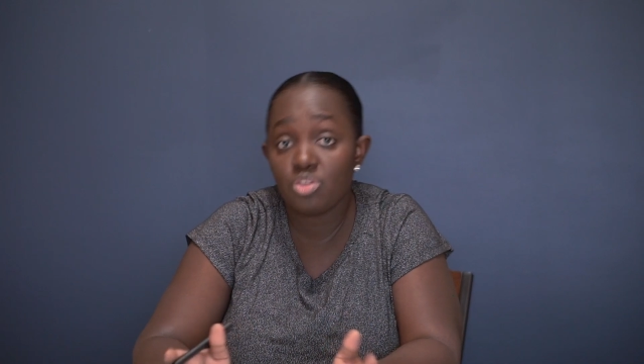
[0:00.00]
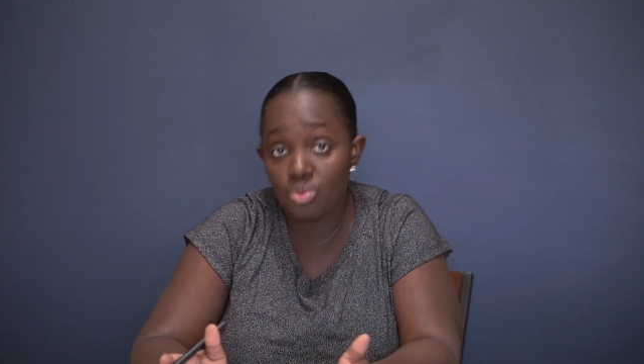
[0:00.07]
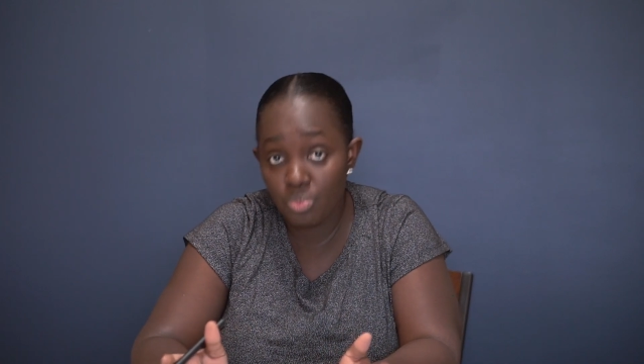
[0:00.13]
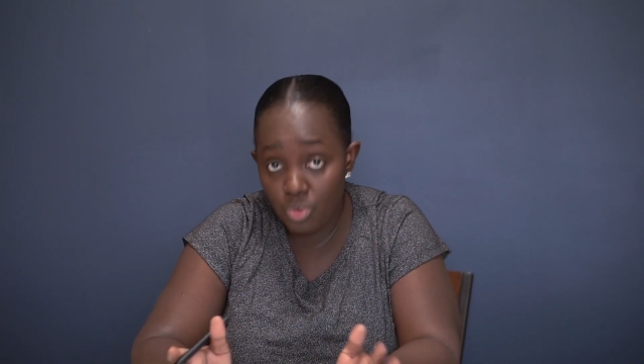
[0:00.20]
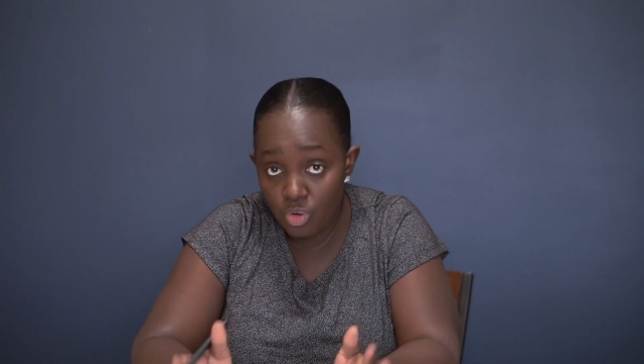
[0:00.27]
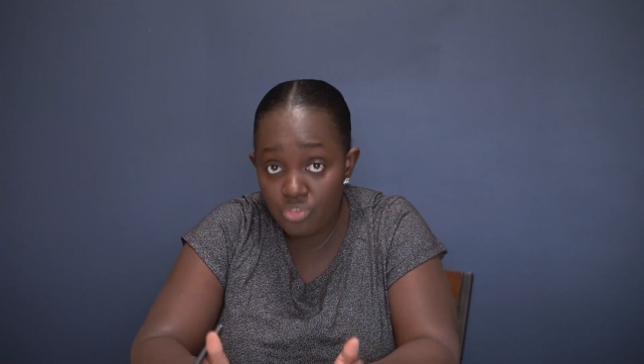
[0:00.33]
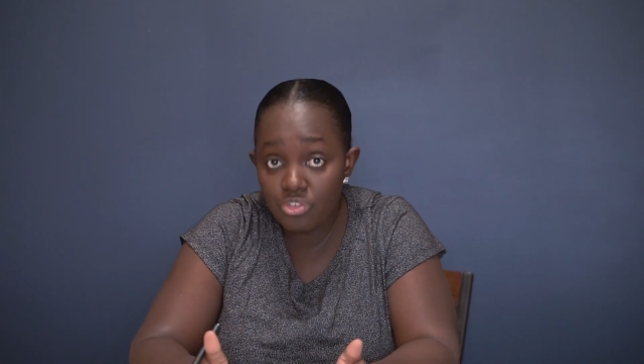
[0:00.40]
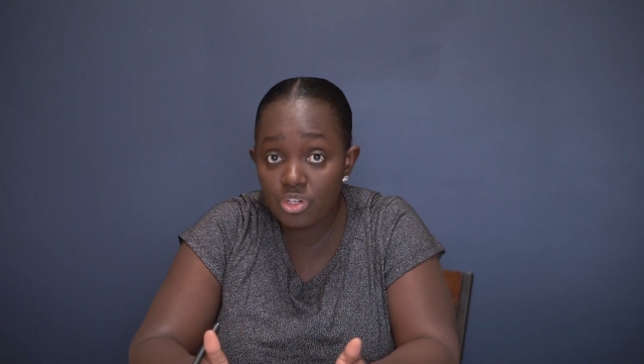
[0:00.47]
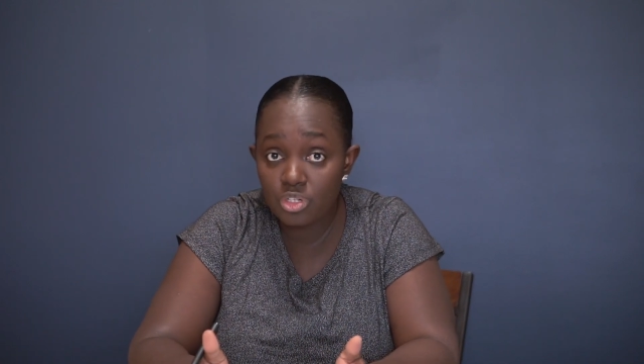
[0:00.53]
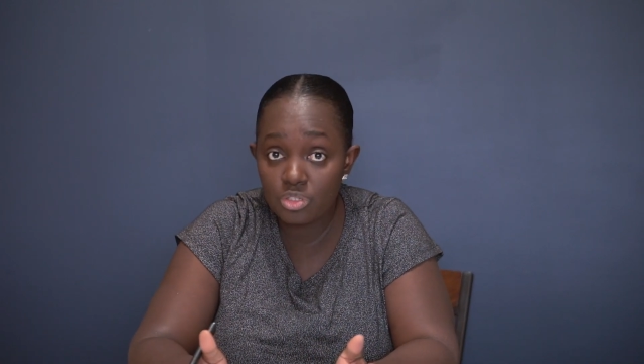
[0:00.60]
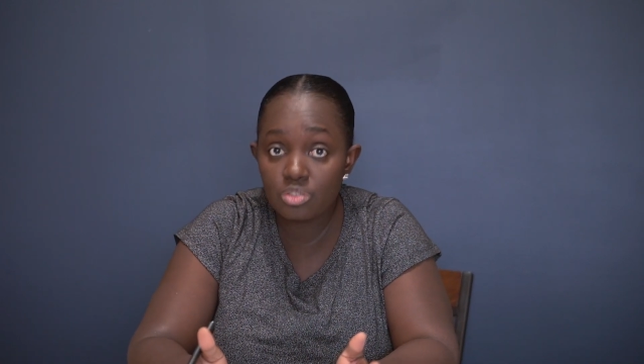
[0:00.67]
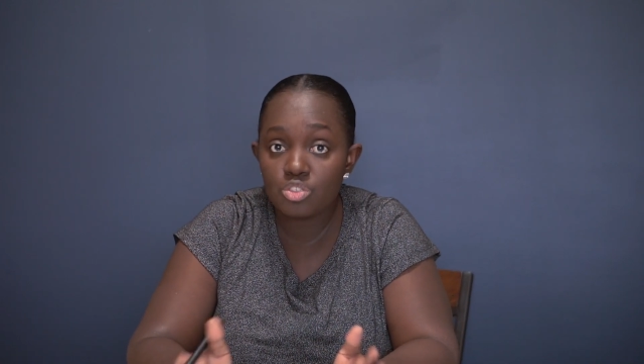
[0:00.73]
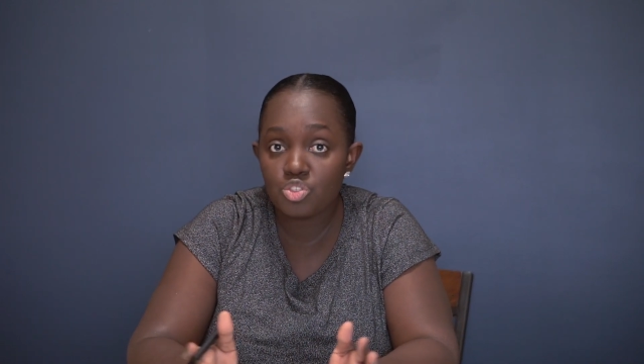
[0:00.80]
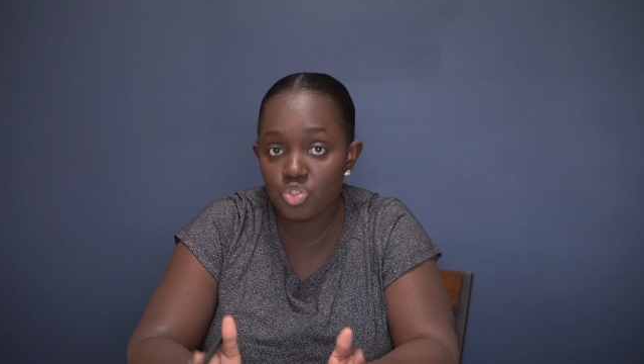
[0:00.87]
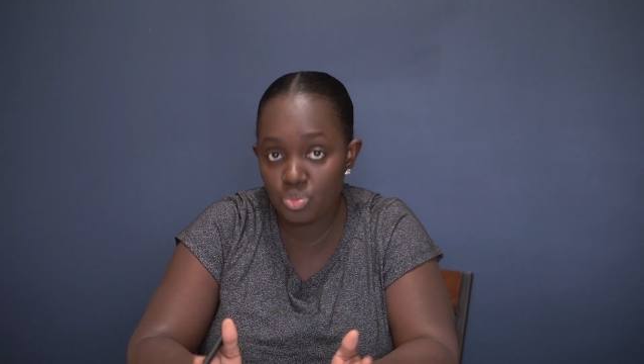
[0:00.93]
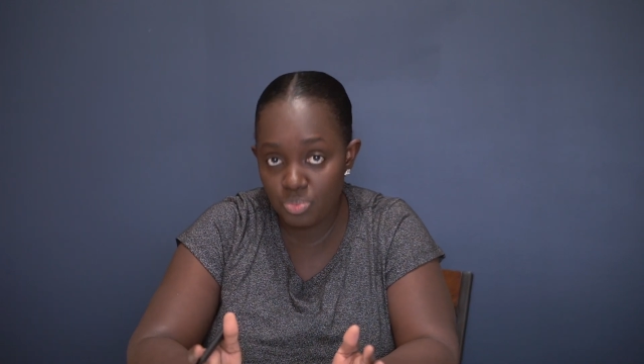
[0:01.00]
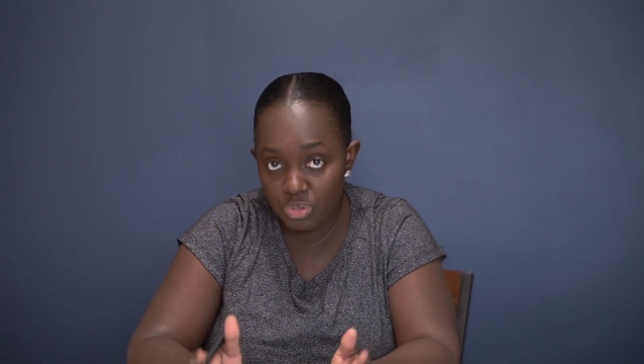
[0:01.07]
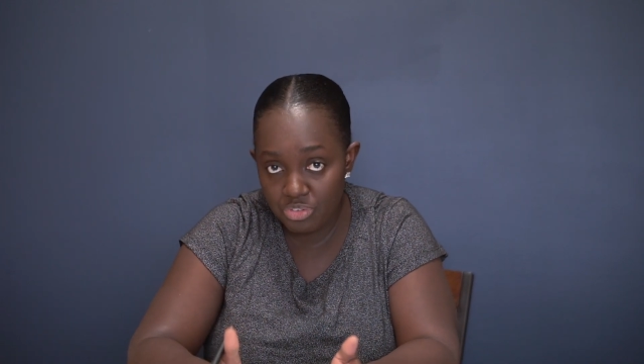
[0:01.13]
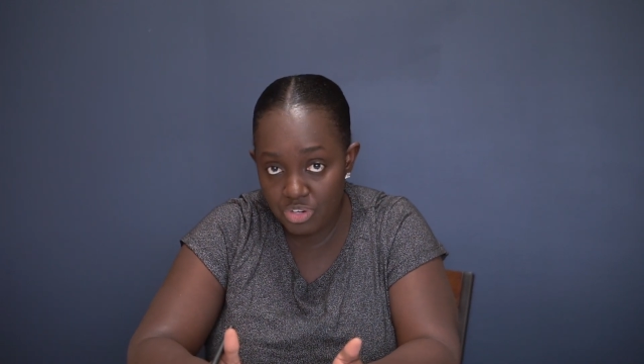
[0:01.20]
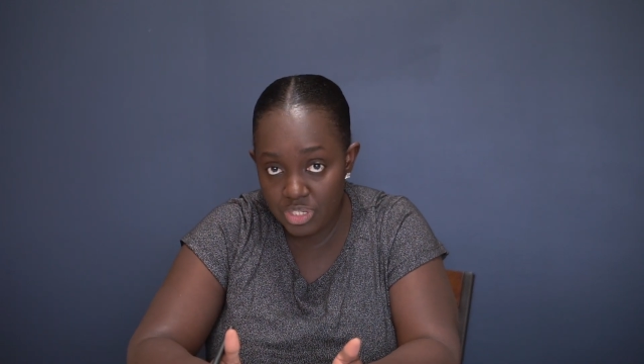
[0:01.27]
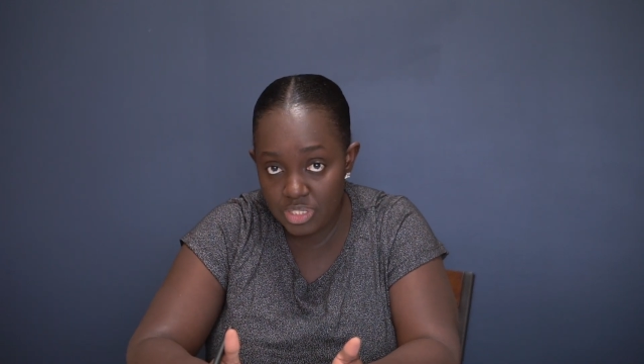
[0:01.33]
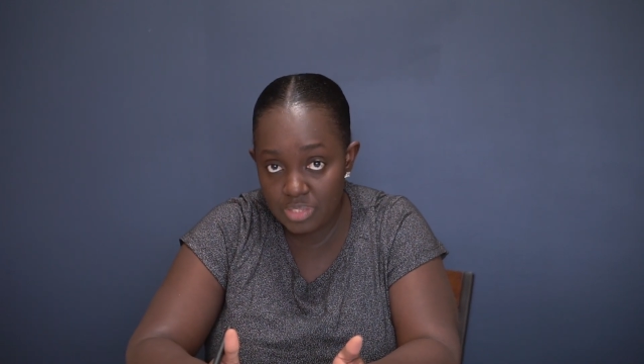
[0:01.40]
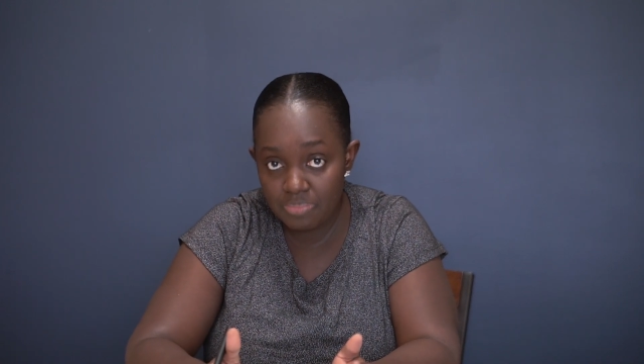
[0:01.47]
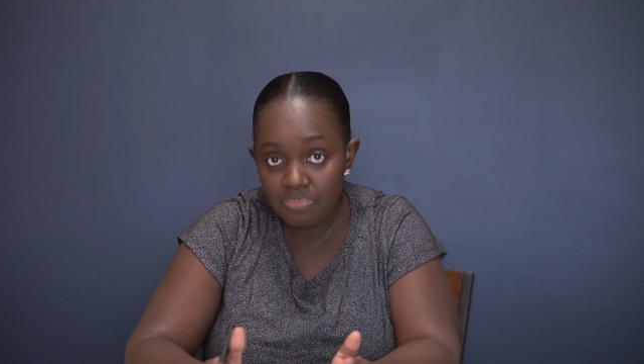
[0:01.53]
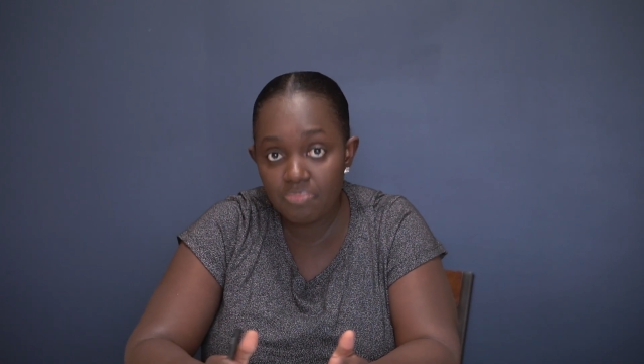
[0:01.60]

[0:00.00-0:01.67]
your oven should be ready.